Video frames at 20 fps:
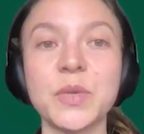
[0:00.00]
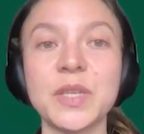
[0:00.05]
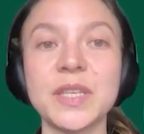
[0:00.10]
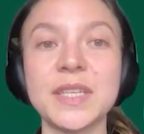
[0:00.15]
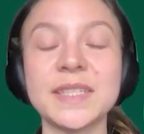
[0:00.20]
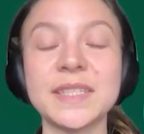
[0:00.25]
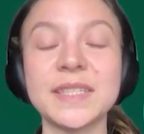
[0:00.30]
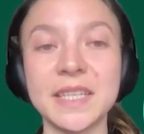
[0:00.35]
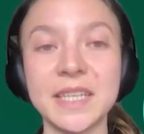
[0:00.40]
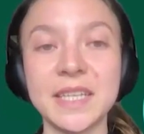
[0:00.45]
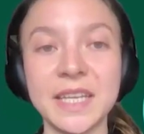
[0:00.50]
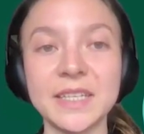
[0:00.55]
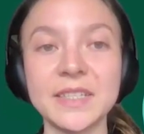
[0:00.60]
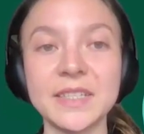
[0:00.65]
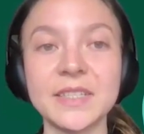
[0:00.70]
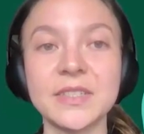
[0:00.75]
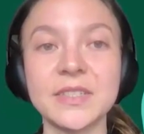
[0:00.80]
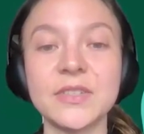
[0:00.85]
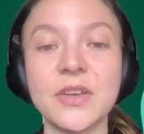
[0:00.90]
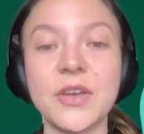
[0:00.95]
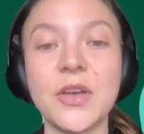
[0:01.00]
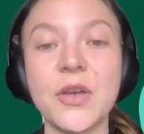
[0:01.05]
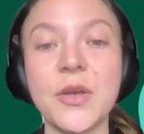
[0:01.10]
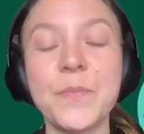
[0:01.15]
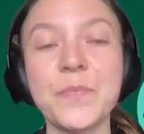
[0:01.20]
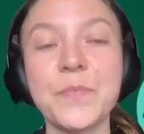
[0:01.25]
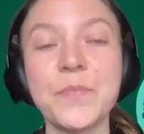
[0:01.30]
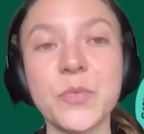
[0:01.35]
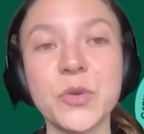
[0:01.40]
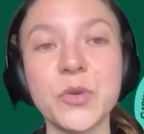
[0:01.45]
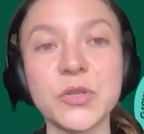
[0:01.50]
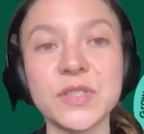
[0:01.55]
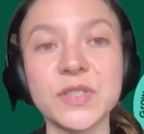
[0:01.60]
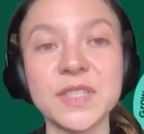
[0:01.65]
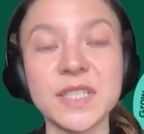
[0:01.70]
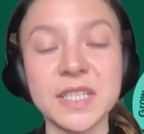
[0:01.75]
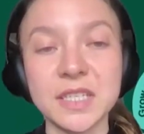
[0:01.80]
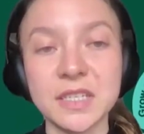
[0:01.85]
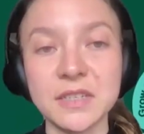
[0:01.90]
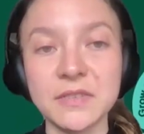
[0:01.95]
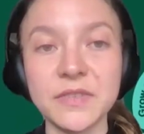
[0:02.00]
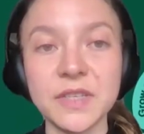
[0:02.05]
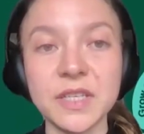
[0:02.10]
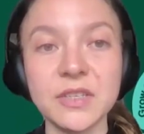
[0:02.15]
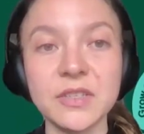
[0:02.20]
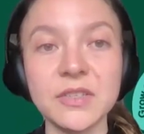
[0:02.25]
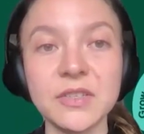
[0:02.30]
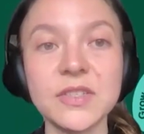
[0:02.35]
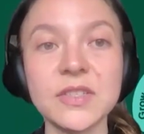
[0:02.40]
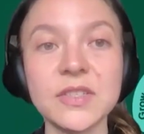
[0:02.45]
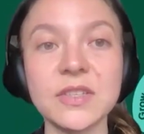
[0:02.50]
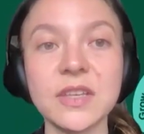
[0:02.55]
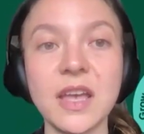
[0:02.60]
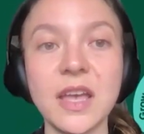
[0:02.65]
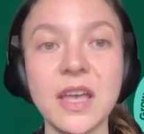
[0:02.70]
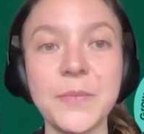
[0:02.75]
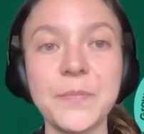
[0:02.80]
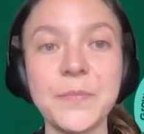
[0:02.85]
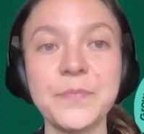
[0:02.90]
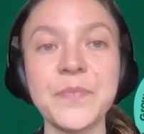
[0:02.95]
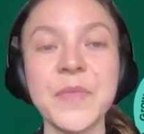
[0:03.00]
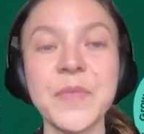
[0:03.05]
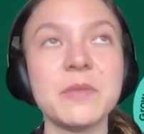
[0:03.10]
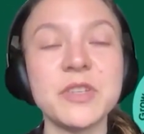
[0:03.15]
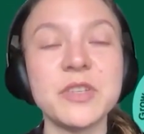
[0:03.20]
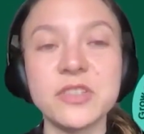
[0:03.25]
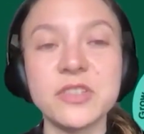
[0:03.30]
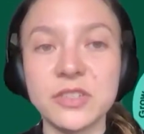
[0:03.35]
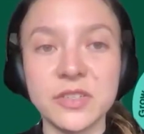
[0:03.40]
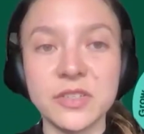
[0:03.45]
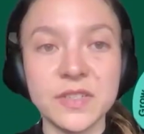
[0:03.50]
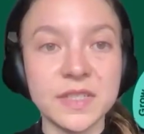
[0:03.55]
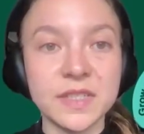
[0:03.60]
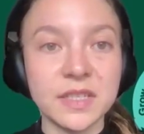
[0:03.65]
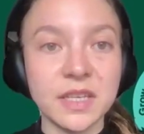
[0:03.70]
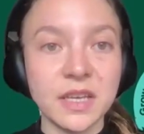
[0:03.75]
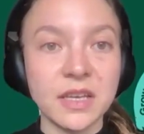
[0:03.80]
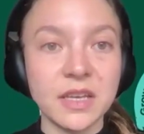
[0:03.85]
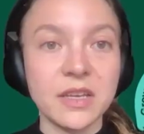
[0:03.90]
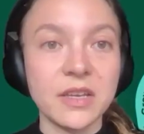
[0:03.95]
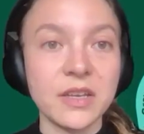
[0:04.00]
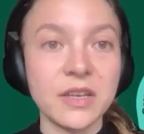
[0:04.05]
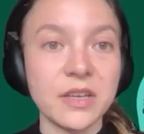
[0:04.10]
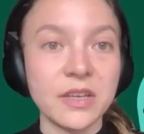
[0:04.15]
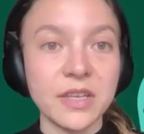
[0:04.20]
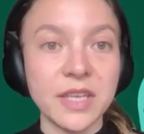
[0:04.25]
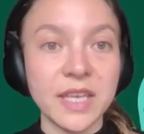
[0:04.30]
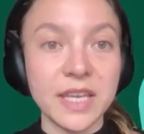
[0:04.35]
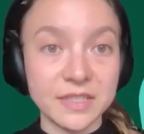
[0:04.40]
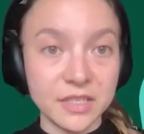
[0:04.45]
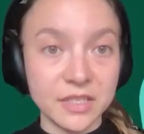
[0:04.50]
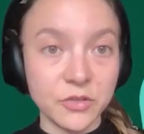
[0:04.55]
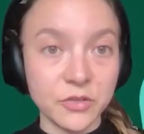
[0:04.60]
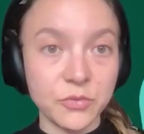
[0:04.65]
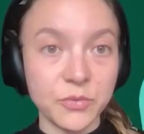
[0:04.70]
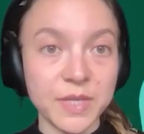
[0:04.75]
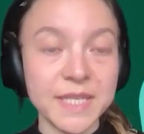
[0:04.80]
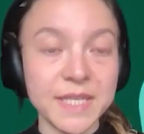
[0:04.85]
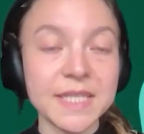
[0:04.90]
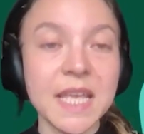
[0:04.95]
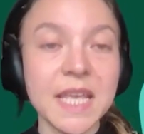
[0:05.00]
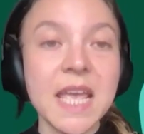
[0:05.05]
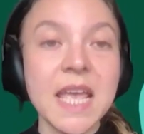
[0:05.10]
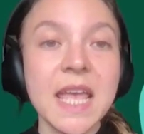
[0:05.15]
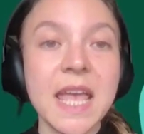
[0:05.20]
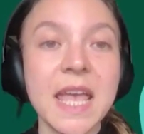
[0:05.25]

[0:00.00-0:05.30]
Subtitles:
we select the most significant emissions categories,